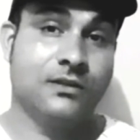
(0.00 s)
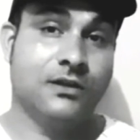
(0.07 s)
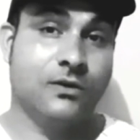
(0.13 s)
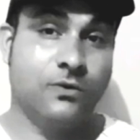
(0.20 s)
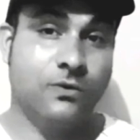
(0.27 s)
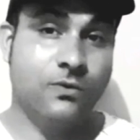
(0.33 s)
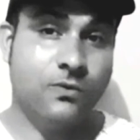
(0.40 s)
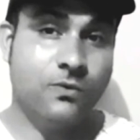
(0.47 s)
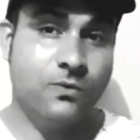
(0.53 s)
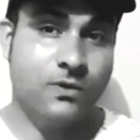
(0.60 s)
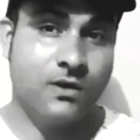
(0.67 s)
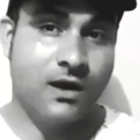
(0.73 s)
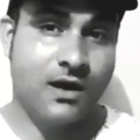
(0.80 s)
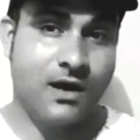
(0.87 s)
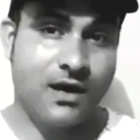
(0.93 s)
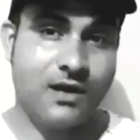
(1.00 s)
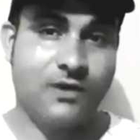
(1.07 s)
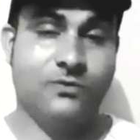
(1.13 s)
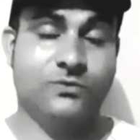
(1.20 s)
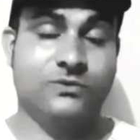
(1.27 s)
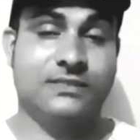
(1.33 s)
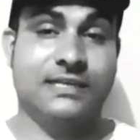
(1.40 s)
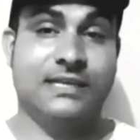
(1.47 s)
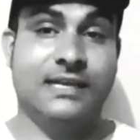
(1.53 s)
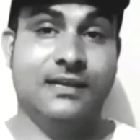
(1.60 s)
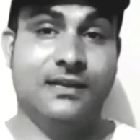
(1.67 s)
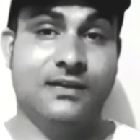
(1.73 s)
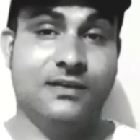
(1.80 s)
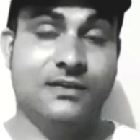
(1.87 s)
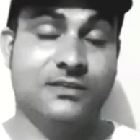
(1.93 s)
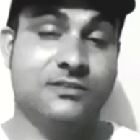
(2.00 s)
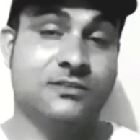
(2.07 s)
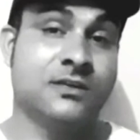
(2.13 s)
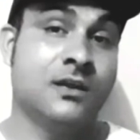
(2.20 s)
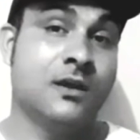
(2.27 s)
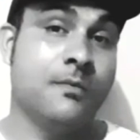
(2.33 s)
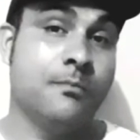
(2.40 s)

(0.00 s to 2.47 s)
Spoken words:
The whole house is